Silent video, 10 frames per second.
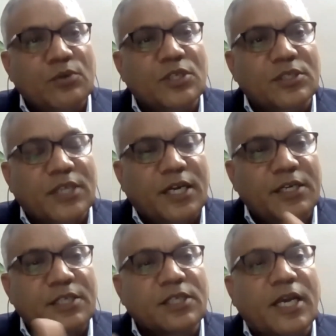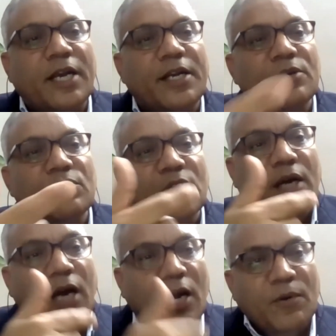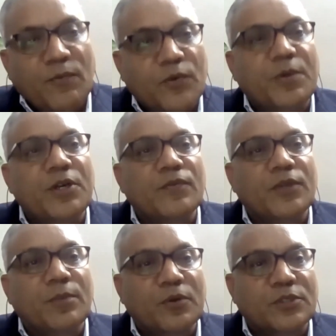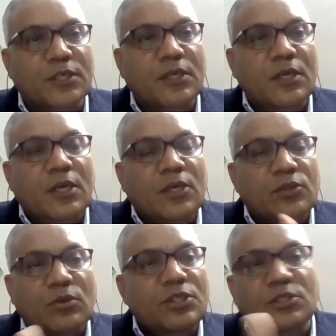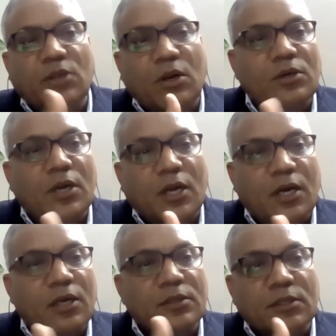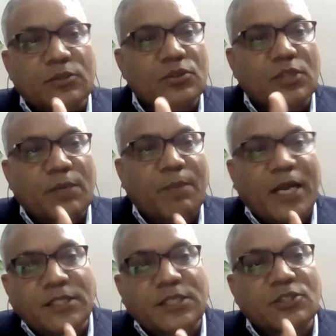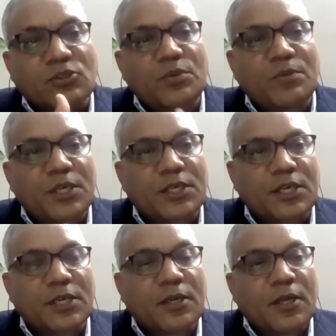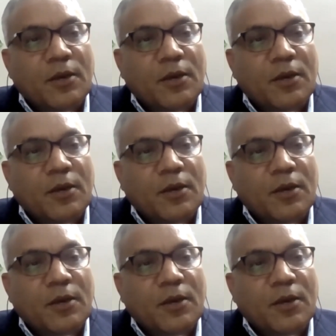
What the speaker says: to the site. It's adding to the carbon footprint of the project. So it's not, so that balance has to be maintained.